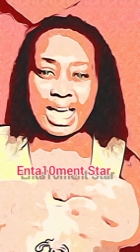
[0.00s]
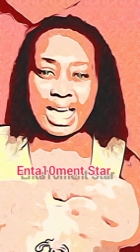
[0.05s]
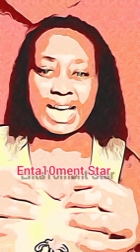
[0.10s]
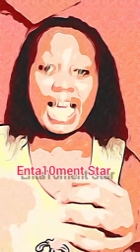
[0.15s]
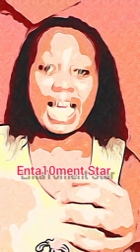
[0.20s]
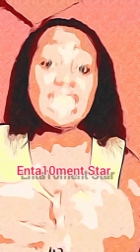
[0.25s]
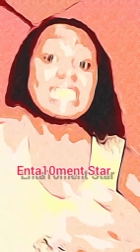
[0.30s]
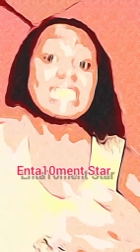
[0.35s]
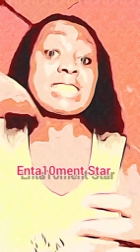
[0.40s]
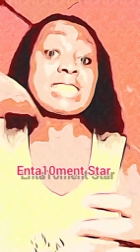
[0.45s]

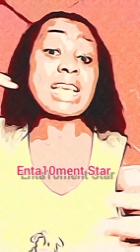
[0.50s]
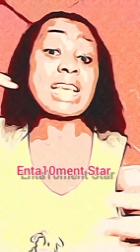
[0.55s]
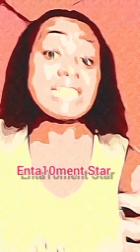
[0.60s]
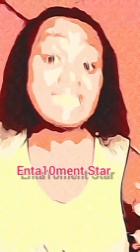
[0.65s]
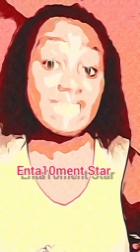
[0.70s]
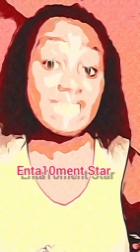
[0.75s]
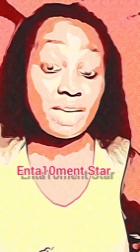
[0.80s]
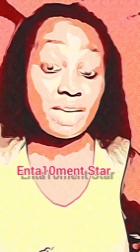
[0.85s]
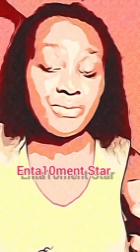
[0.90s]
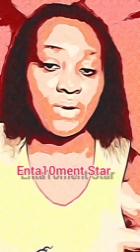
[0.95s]

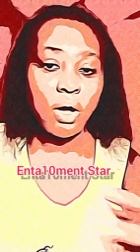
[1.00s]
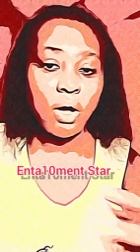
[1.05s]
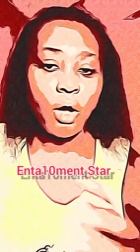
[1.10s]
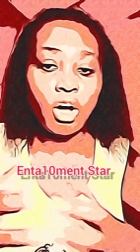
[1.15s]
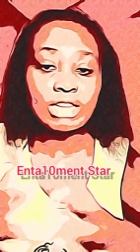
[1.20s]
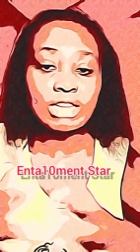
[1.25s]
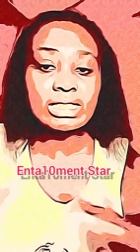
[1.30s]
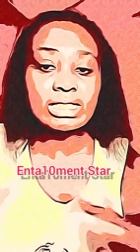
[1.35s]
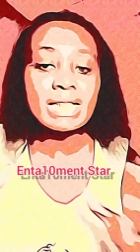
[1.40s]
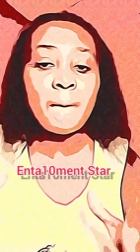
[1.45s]
excessive
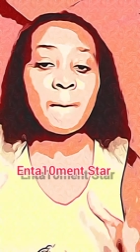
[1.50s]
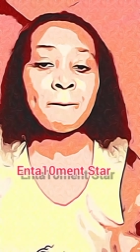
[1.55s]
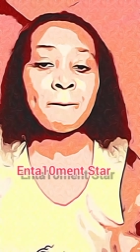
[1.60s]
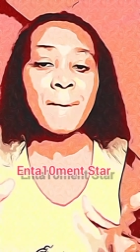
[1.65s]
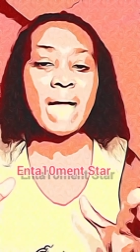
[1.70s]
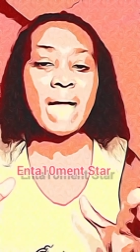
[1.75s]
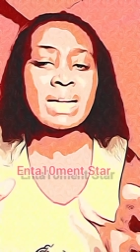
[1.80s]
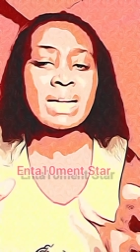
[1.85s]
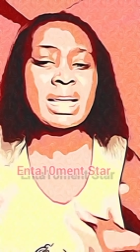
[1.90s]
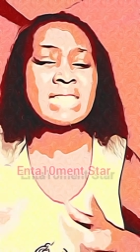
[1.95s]

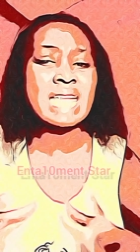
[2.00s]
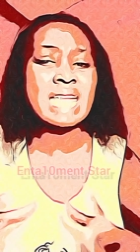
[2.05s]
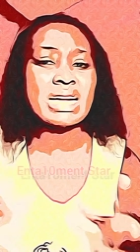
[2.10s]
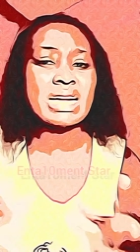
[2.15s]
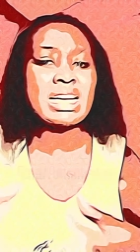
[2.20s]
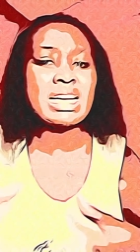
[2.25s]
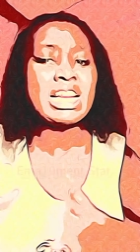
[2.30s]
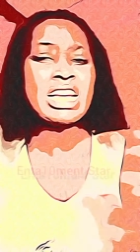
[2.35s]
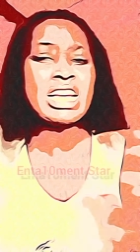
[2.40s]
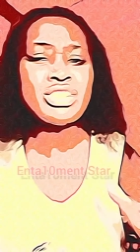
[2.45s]
hot-temperedness that
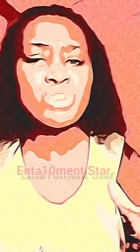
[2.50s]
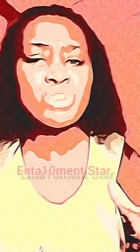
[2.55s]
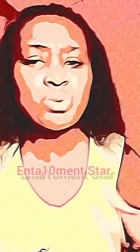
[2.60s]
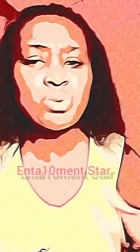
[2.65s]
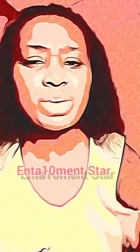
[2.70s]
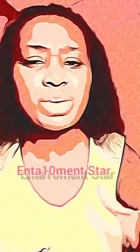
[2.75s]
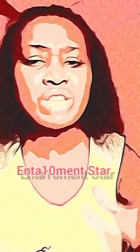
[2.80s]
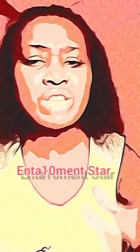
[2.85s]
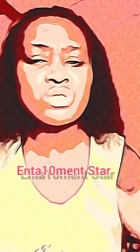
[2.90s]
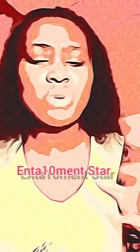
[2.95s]
lead you
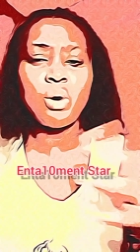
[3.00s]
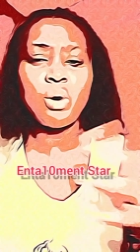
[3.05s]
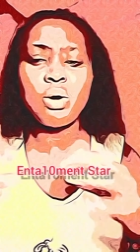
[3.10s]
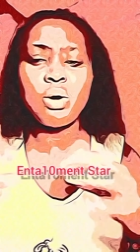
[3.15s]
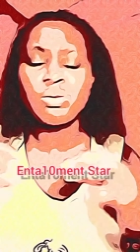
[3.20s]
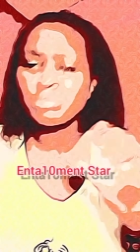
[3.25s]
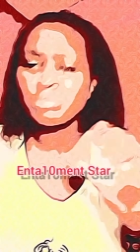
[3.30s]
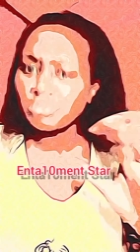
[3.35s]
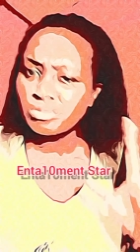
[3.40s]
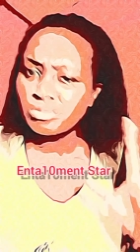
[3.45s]
into
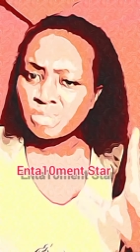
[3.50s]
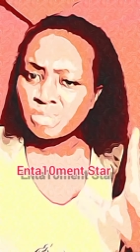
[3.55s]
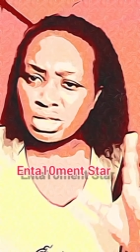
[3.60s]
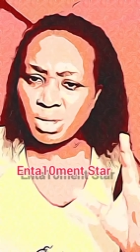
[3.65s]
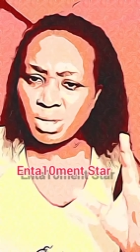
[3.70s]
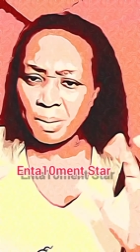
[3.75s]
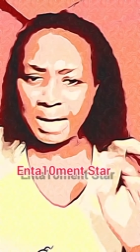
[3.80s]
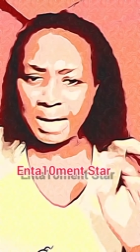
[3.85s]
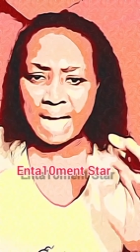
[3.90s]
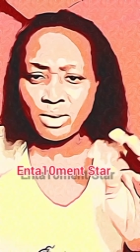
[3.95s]

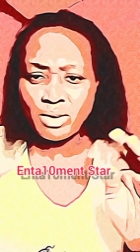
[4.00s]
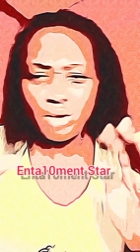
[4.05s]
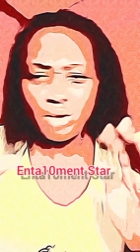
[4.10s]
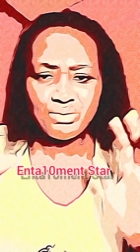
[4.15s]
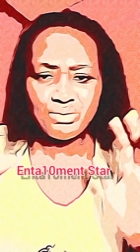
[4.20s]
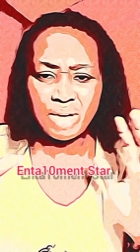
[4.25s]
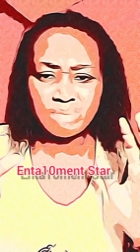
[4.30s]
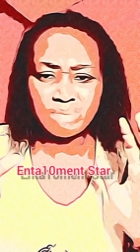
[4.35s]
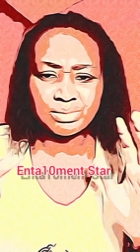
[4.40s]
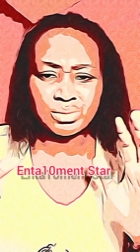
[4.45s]
some kind of
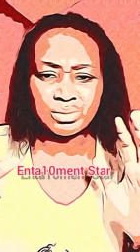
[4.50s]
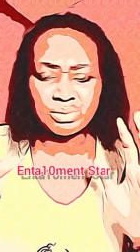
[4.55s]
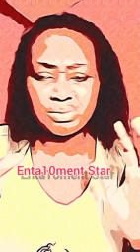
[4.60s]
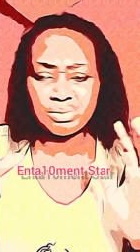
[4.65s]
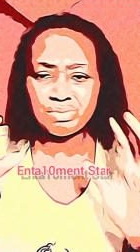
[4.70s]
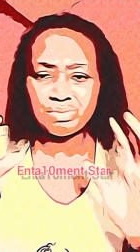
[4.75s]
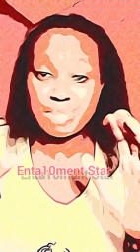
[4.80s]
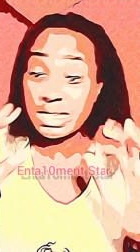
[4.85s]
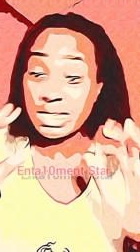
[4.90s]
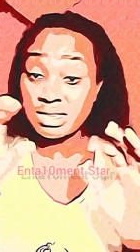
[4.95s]

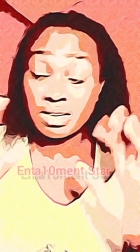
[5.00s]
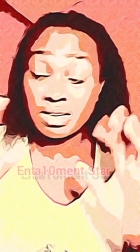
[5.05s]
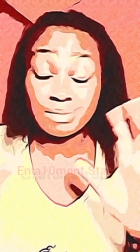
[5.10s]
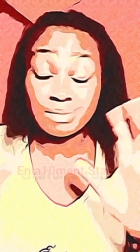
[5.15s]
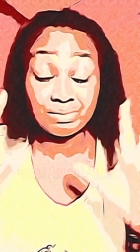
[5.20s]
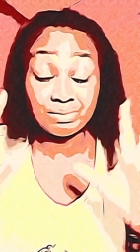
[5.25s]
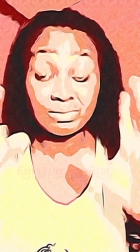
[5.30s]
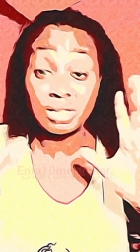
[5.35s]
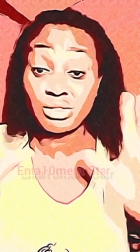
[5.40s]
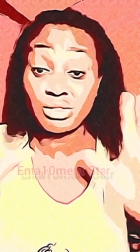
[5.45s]

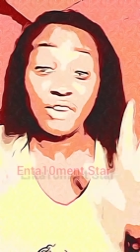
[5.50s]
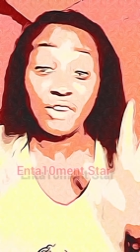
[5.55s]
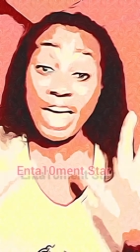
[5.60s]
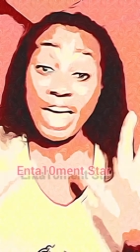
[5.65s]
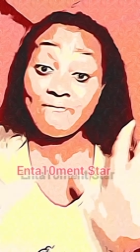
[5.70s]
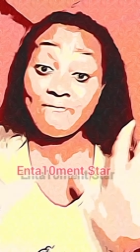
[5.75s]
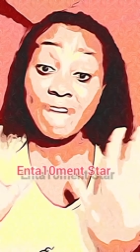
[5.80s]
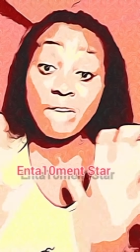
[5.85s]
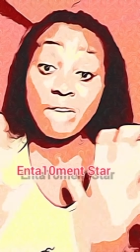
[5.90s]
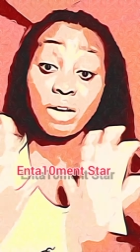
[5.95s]

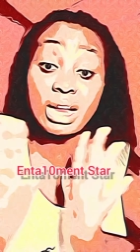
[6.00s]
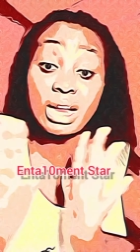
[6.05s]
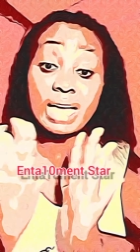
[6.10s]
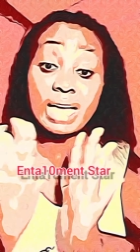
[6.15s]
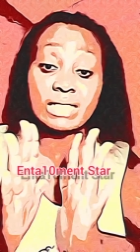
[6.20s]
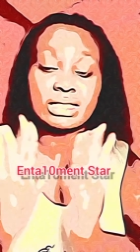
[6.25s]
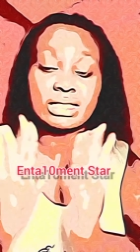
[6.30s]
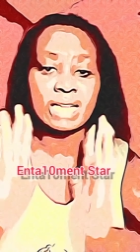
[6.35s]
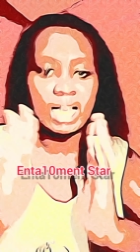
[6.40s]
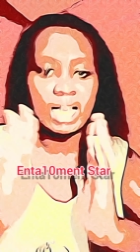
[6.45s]

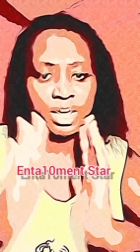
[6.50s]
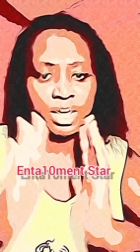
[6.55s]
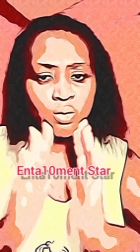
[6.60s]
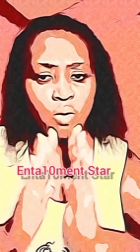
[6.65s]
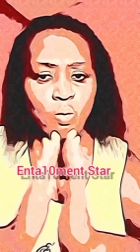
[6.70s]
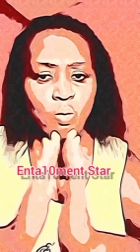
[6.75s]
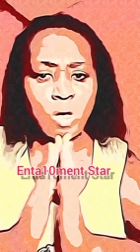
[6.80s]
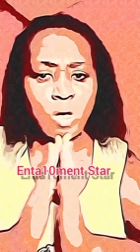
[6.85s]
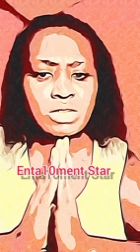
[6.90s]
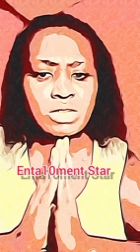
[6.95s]
violence.
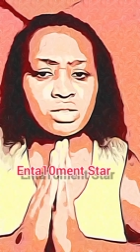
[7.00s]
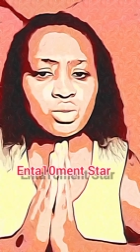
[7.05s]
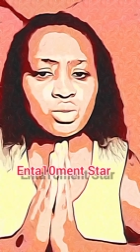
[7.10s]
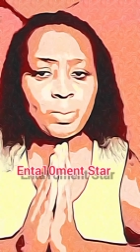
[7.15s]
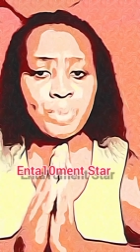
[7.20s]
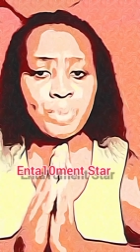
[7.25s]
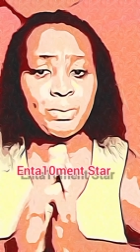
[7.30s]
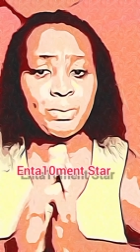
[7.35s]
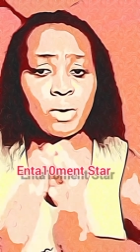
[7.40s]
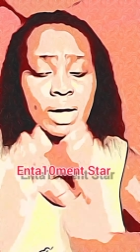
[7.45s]
Once you
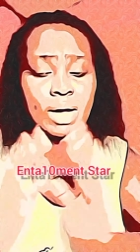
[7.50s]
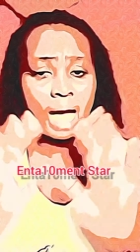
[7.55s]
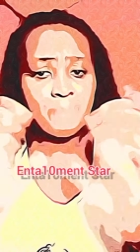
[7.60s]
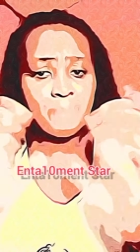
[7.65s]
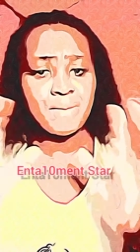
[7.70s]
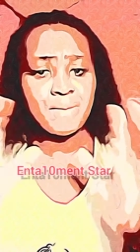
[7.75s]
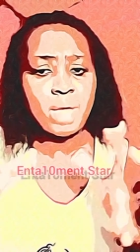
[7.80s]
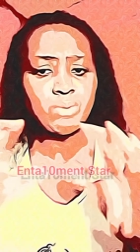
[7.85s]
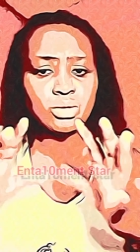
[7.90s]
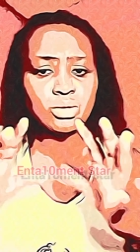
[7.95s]
people can be
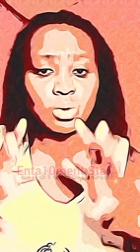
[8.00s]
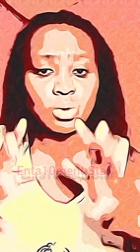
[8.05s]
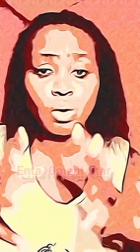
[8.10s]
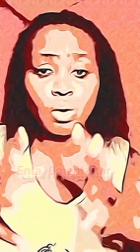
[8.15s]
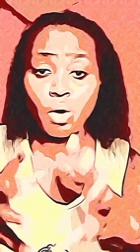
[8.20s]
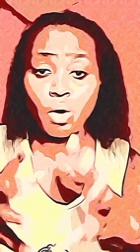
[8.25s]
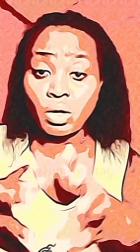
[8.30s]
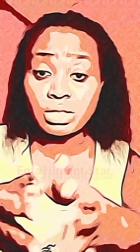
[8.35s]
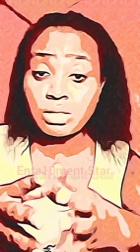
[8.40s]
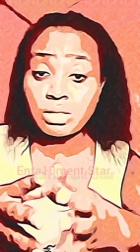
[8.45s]
able to
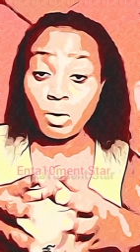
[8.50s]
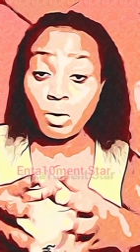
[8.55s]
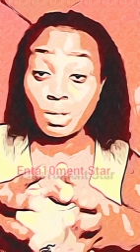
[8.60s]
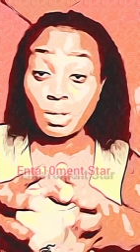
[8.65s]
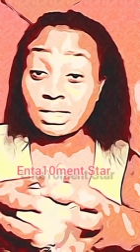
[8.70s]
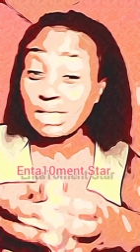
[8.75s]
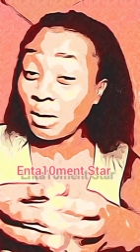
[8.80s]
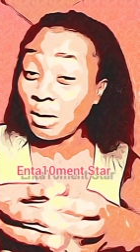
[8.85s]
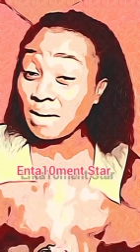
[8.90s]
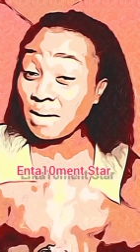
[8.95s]

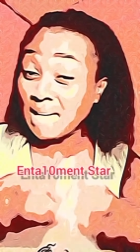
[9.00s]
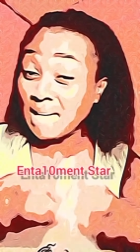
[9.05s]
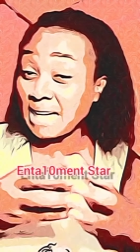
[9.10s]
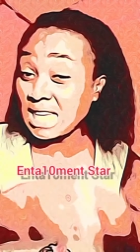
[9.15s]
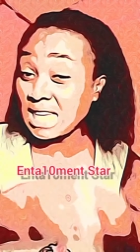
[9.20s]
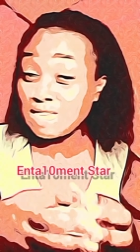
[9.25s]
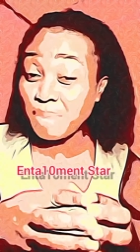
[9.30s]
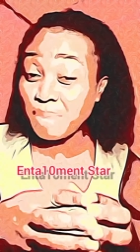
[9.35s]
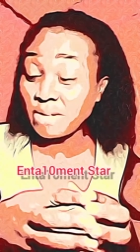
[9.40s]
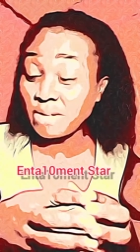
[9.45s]
curtail that
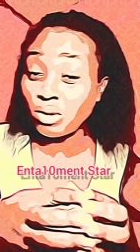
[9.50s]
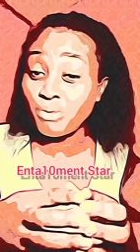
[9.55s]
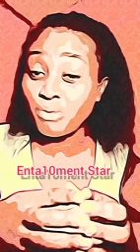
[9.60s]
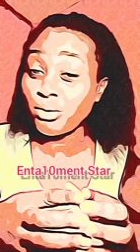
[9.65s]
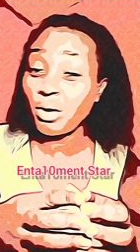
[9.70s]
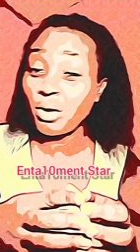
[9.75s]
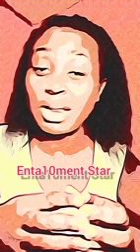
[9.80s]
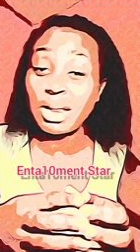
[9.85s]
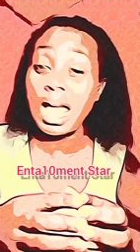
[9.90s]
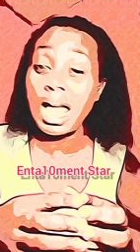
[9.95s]
aspect of
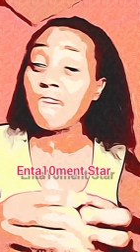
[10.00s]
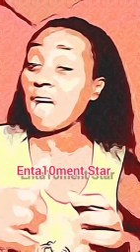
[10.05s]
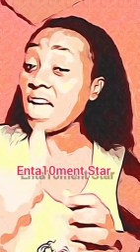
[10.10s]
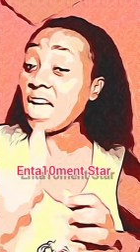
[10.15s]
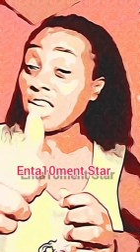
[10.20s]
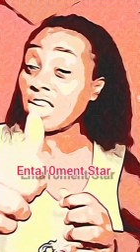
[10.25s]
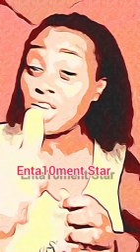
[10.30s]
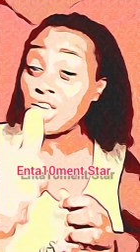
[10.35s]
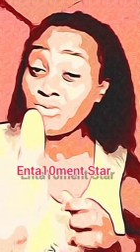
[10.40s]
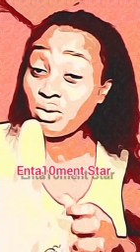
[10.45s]
your life, I
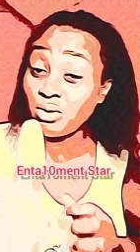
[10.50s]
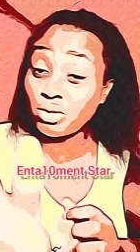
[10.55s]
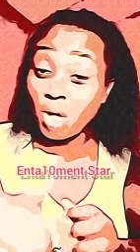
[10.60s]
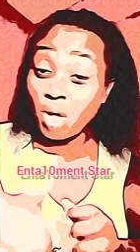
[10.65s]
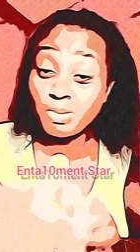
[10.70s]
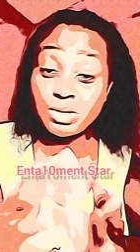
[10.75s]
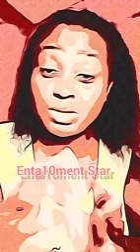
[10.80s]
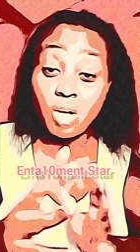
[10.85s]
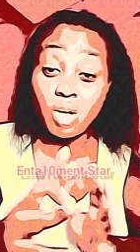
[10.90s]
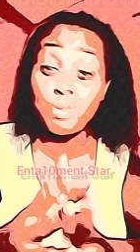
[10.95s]
give you
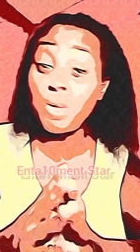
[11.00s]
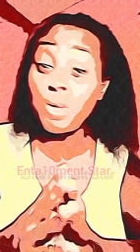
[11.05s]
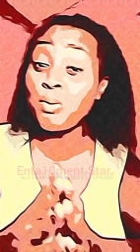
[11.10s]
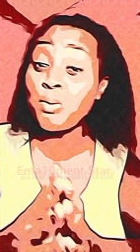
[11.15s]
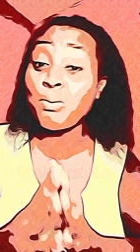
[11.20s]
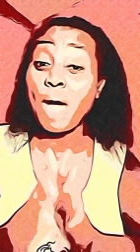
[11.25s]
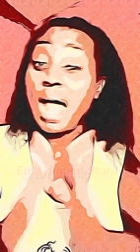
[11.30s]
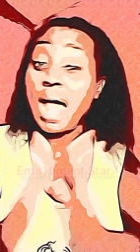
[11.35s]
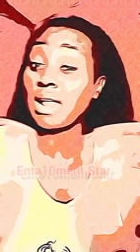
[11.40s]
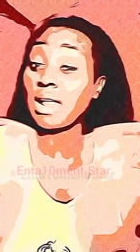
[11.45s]
thumbs up. You people
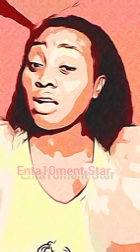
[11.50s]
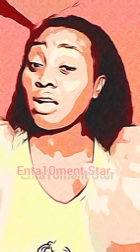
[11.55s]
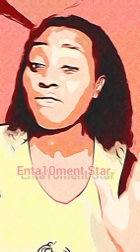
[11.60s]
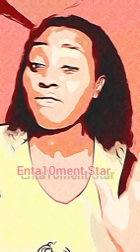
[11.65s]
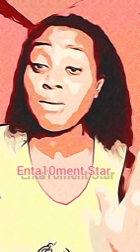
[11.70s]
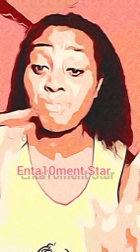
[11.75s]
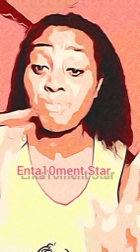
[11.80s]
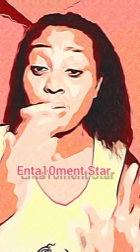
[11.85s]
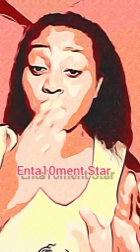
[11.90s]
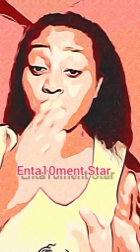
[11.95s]
are loving
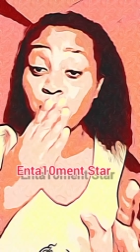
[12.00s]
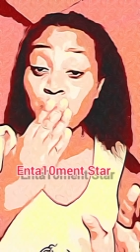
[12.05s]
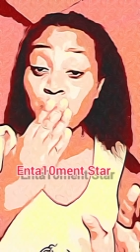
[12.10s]
people.